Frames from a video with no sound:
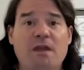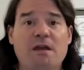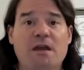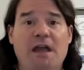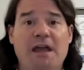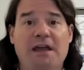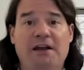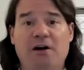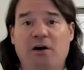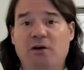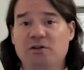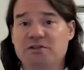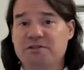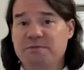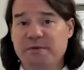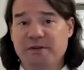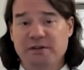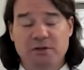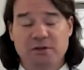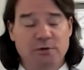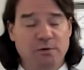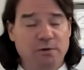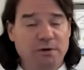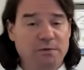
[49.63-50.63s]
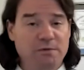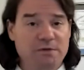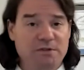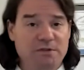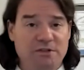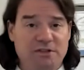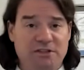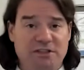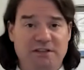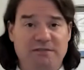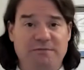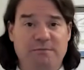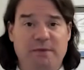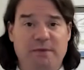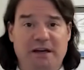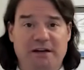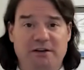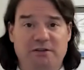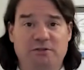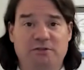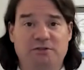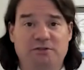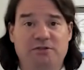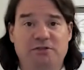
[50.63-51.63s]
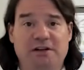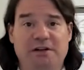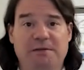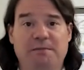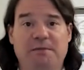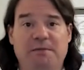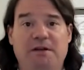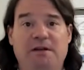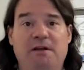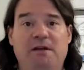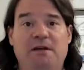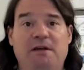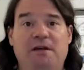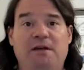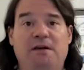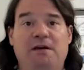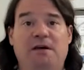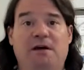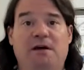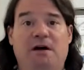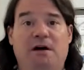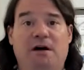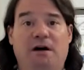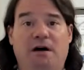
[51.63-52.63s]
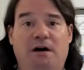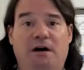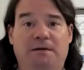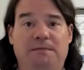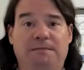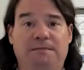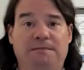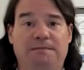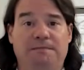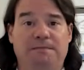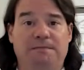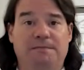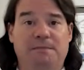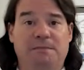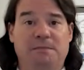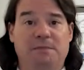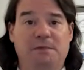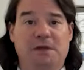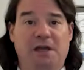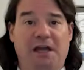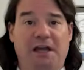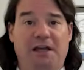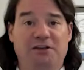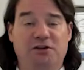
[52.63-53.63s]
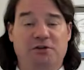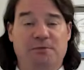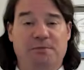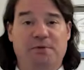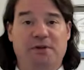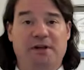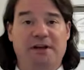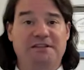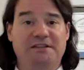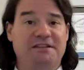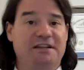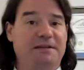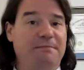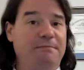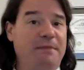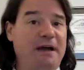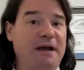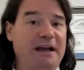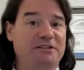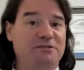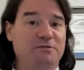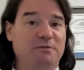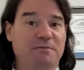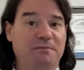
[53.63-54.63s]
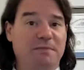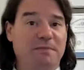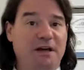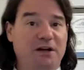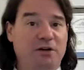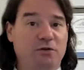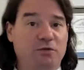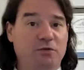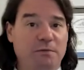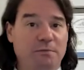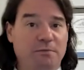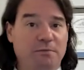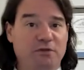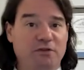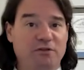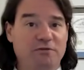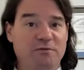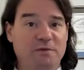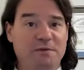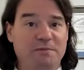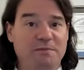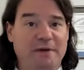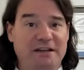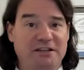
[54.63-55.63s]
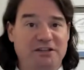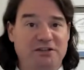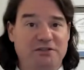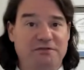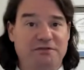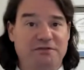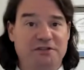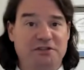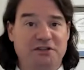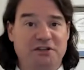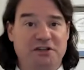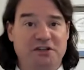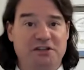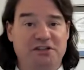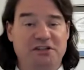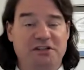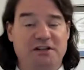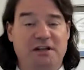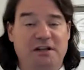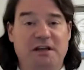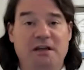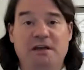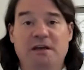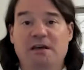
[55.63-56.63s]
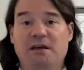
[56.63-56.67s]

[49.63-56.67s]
and ultimately receive medical treatment, um, and you're placed at maximum medical improvement by your physician,